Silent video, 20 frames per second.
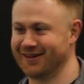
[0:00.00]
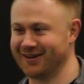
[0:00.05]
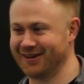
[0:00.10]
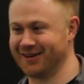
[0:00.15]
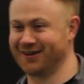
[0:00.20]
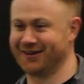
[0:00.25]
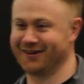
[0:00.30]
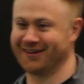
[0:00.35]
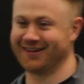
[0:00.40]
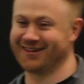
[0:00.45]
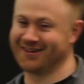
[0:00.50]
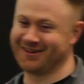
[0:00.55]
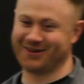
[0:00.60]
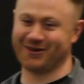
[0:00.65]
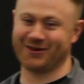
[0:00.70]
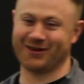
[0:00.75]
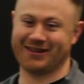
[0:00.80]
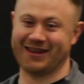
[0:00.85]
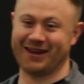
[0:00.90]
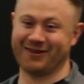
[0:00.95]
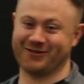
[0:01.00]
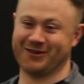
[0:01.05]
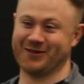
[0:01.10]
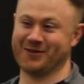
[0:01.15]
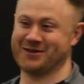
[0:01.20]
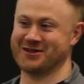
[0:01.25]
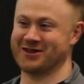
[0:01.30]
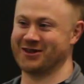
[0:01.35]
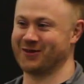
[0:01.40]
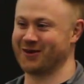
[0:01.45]
I don't want to delve too
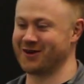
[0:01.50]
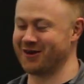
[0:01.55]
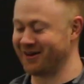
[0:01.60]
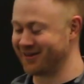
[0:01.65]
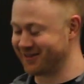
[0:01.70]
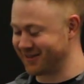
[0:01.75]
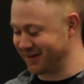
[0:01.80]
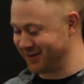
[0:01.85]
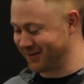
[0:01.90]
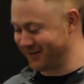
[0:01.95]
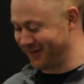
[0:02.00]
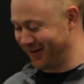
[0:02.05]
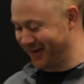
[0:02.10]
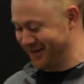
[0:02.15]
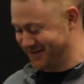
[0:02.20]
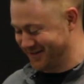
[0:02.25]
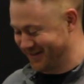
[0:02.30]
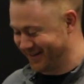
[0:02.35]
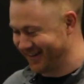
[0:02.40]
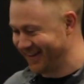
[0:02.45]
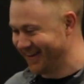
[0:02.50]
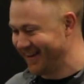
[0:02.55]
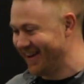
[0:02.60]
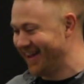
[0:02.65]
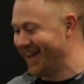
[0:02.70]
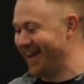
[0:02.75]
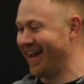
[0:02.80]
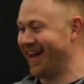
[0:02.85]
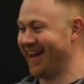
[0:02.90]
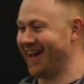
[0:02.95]
much into what you're listening to at night.
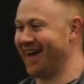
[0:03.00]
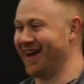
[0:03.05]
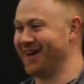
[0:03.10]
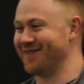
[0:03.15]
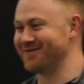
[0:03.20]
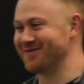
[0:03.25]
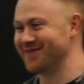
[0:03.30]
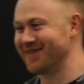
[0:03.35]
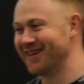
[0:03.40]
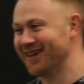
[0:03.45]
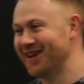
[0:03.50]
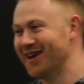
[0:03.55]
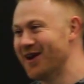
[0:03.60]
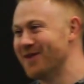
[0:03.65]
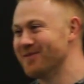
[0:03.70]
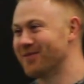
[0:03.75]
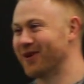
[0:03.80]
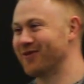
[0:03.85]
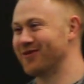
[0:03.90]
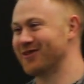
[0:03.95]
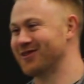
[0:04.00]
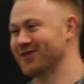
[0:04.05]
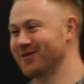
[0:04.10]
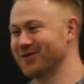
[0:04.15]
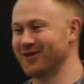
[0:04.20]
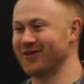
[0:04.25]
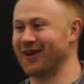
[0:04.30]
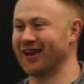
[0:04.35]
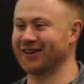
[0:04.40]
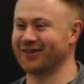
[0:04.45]
But if it's
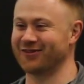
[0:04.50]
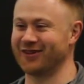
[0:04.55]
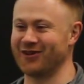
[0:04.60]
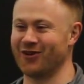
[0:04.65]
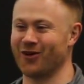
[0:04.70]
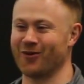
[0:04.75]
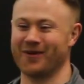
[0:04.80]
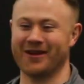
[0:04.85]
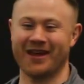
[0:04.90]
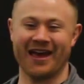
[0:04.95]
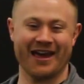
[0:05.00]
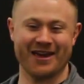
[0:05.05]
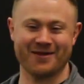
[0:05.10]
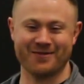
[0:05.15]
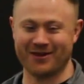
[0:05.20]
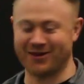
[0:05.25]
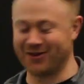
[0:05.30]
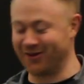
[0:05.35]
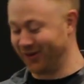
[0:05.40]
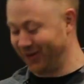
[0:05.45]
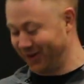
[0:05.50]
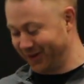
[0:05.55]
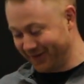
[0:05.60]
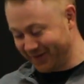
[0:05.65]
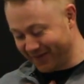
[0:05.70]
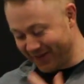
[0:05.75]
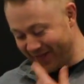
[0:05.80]
something relatively normal, yeah, you'd be cool.